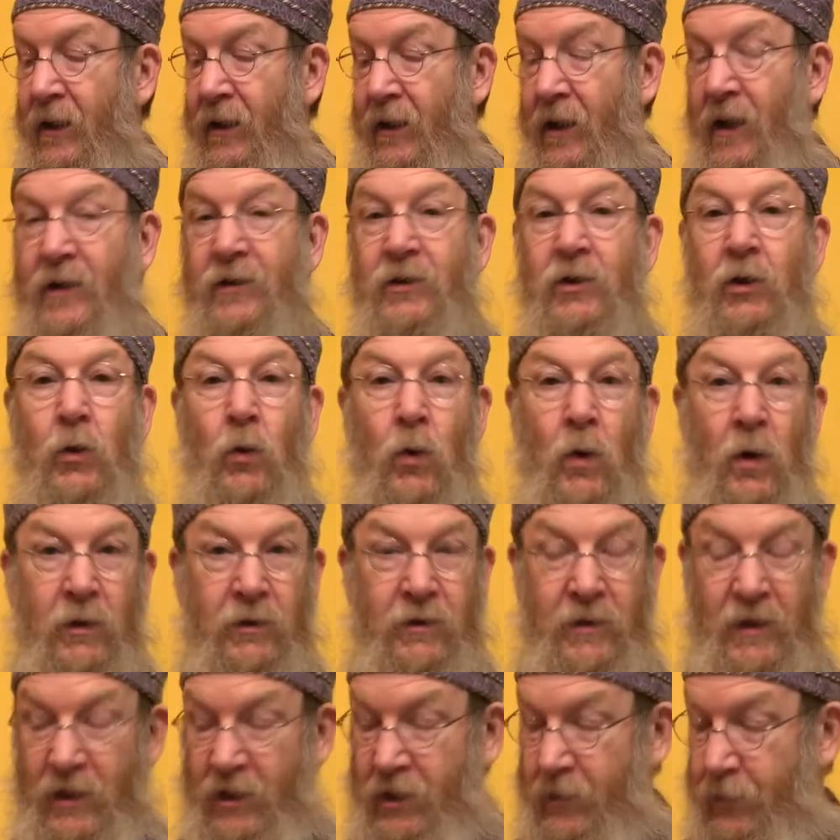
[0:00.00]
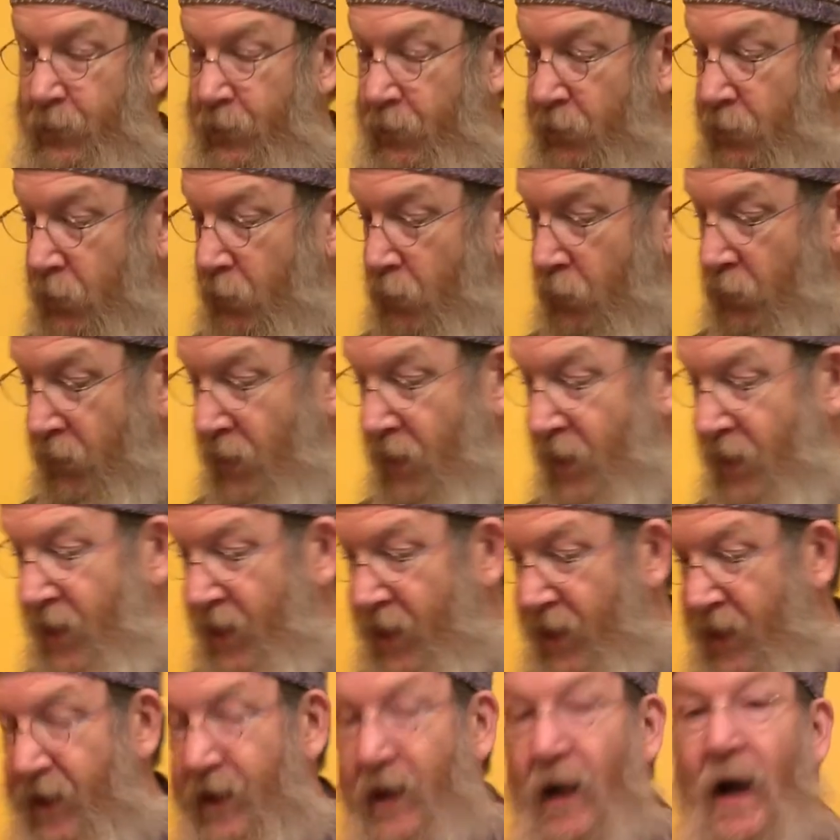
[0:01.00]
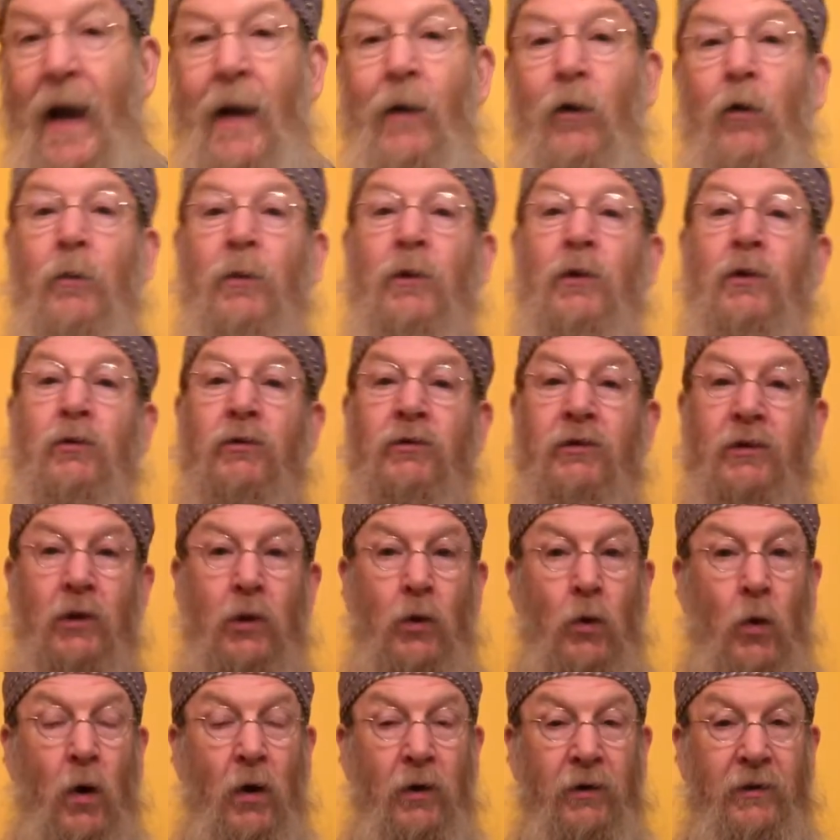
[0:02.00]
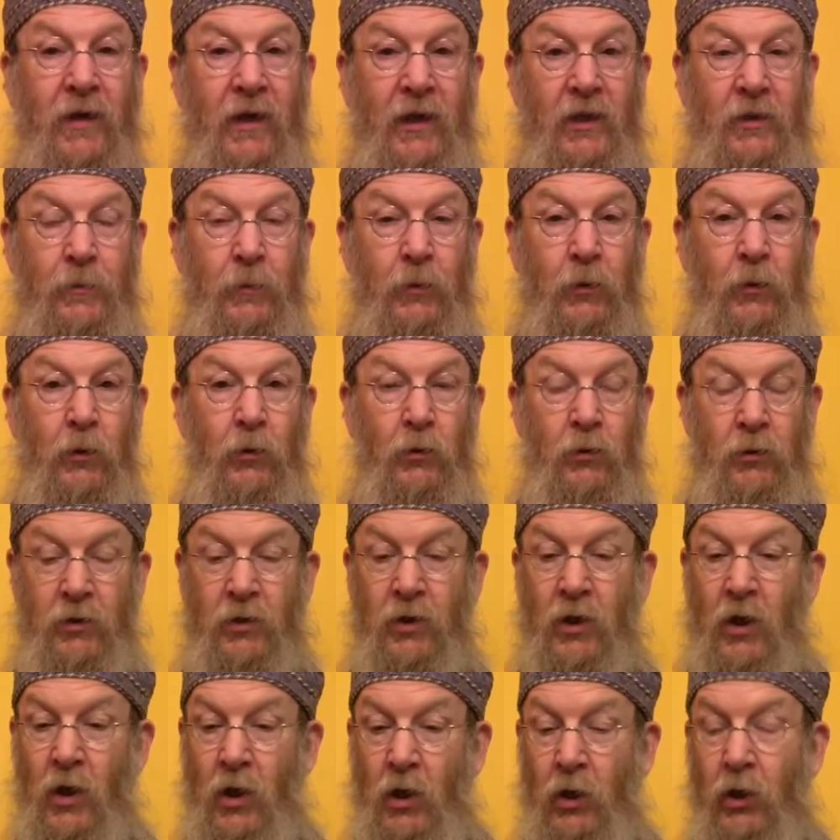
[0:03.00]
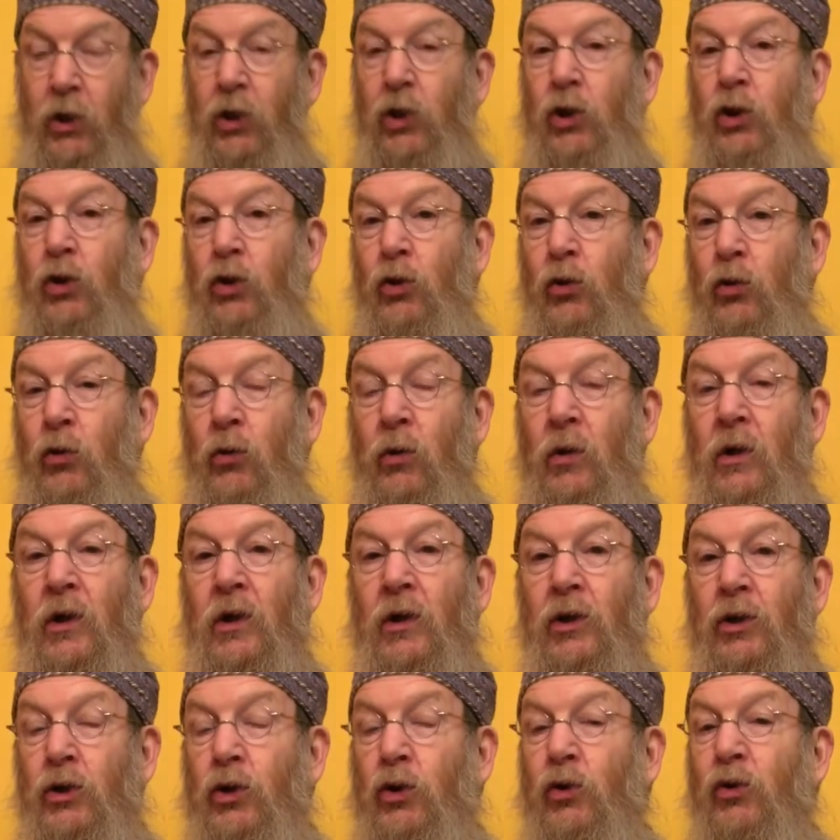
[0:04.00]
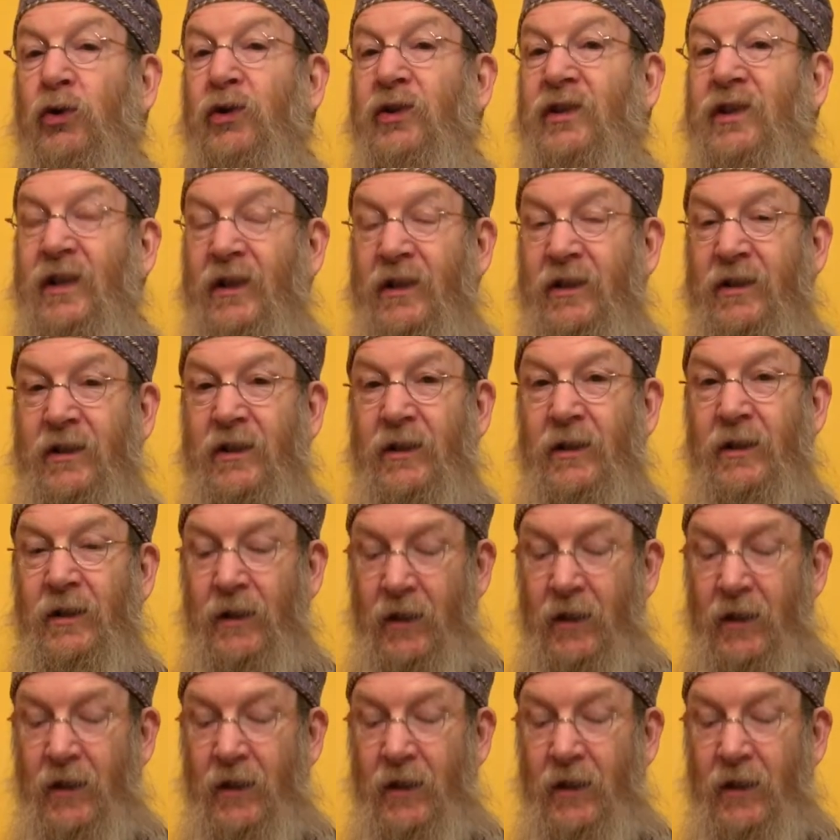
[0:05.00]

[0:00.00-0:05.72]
as a Qualtex balloon, and I will be using Qualtex balloons Q260.